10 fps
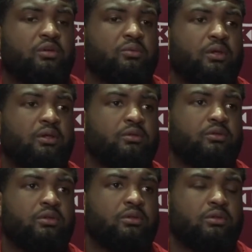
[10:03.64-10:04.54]
rare you
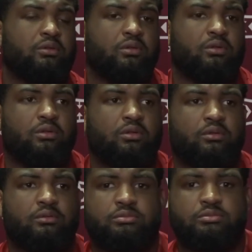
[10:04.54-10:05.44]
see,
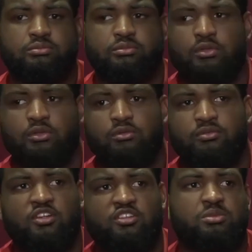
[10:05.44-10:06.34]
you know, a
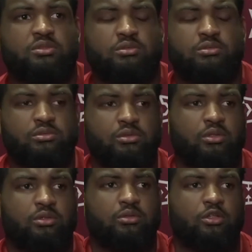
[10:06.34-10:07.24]
freshman, you
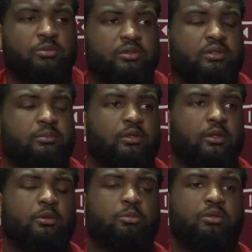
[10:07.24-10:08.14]
know, come in and be
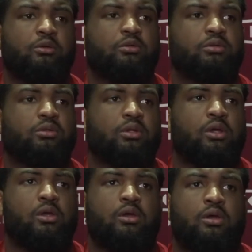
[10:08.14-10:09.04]
able to play on a
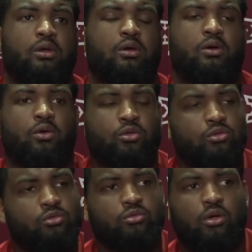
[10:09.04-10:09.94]

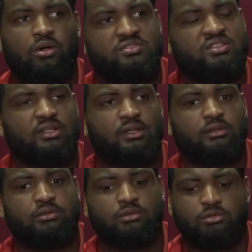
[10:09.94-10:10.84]
OU offensive
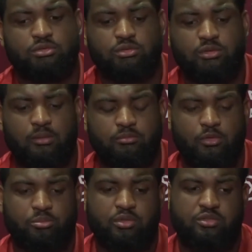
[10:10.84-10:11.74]
line, you know. So
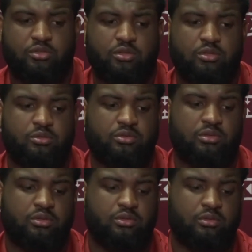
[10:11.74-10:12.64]
I'm pretty sure he was,
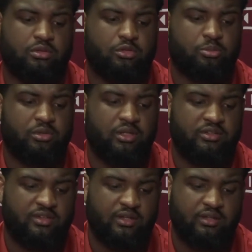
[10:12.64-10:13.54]
you know, pretty
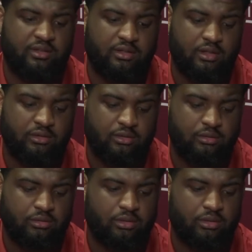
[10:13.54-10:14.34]
excited to get out there.